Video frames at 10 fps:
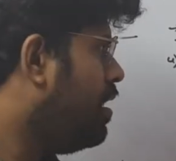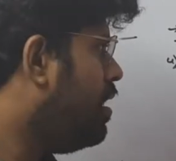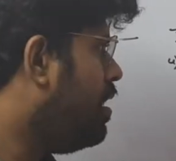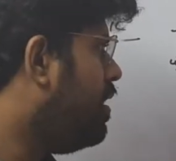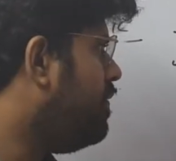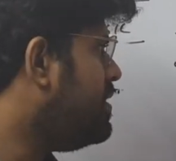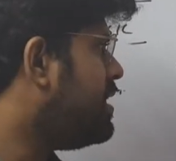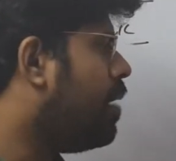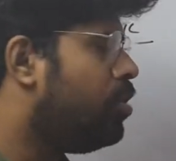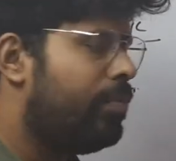Uh,
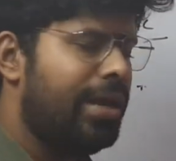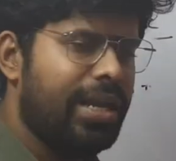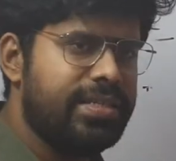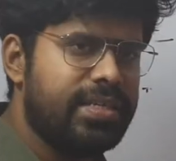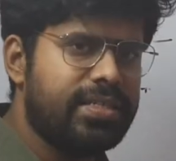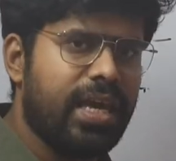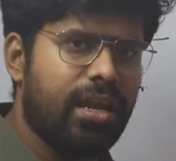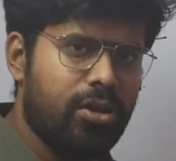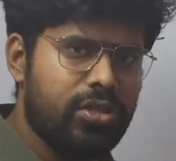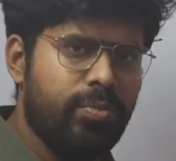this rhabdomyolysis
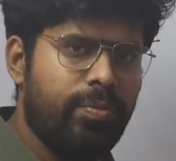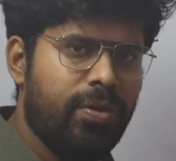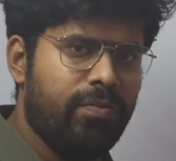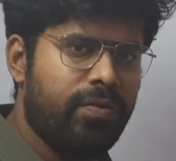can also be